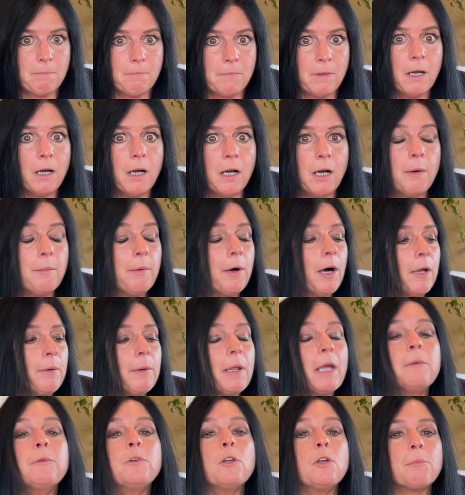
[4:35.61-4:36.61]

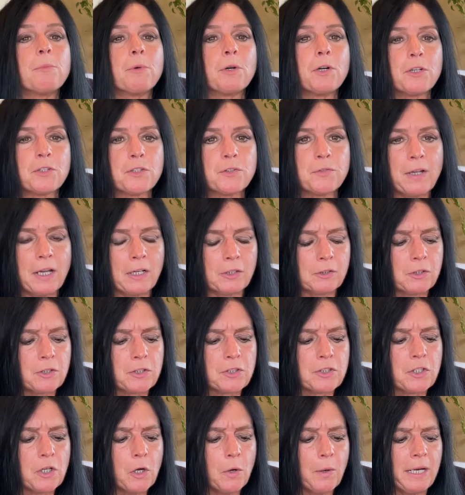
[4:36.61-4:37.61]
On numerous factors.
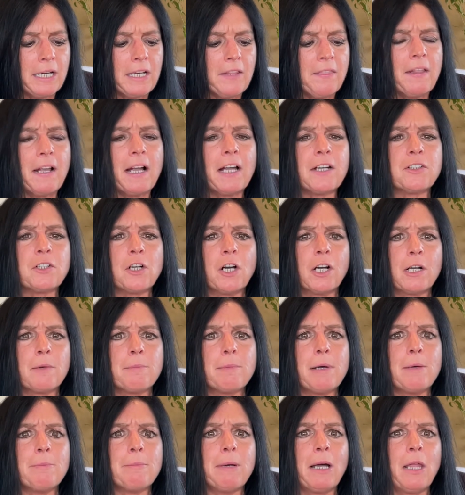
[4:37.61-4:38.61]
So anything I talk
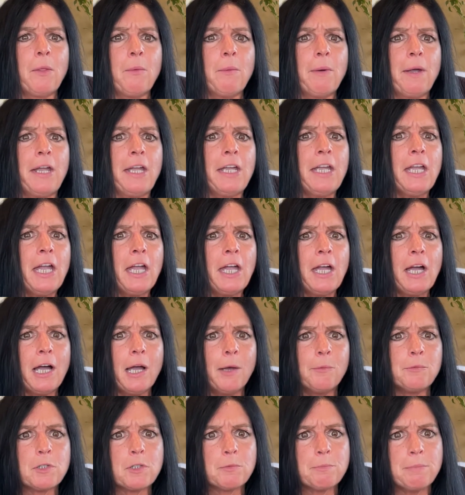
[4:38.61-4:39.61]
about, by the way,
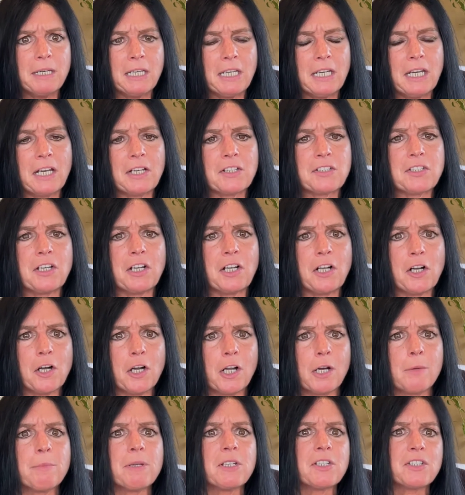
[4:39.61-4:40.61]
I'm speaking as an
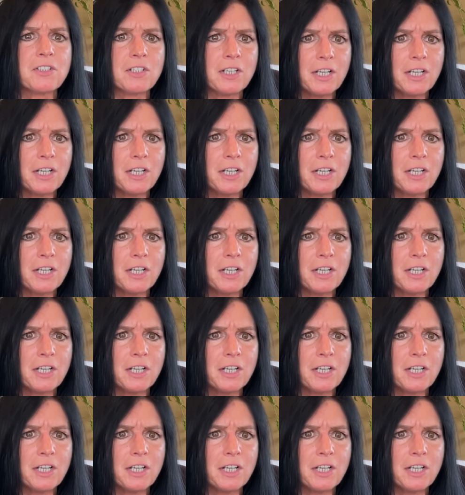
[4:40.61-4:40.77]
economist.